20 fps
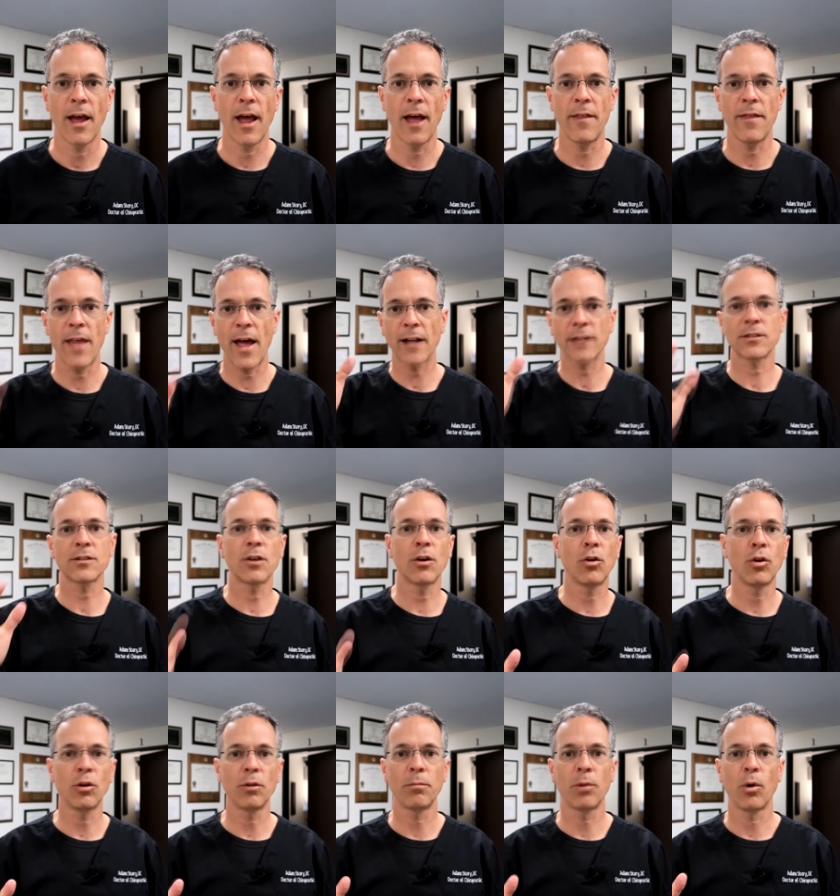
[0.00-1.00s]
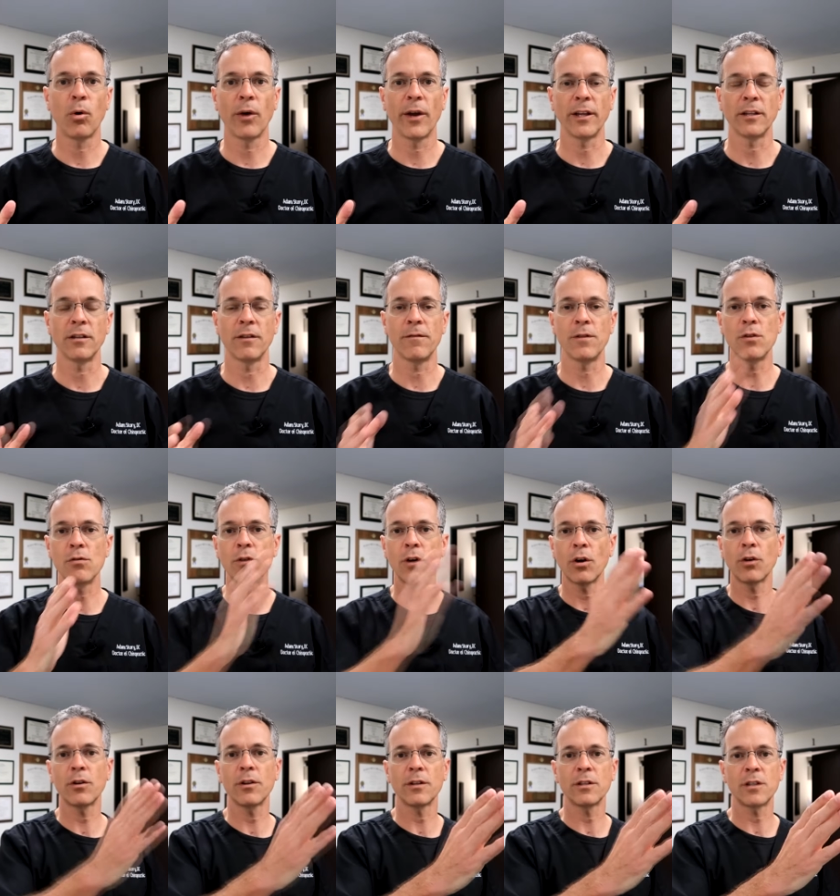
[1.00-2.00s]
And that's the whole point. If you
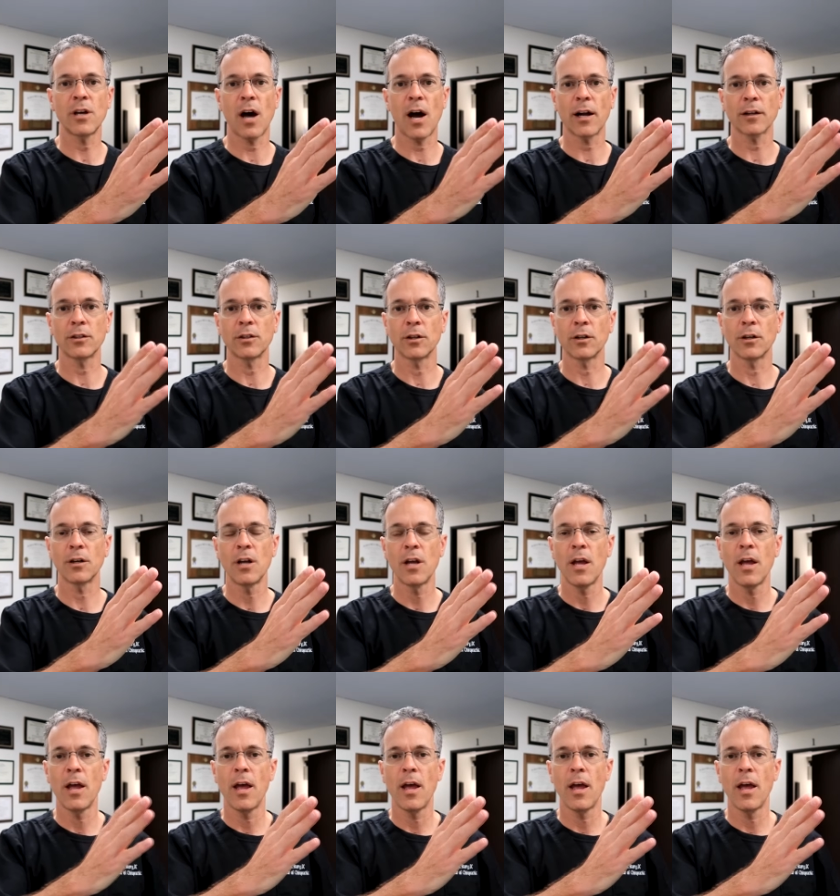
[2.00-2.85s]
go to the doctor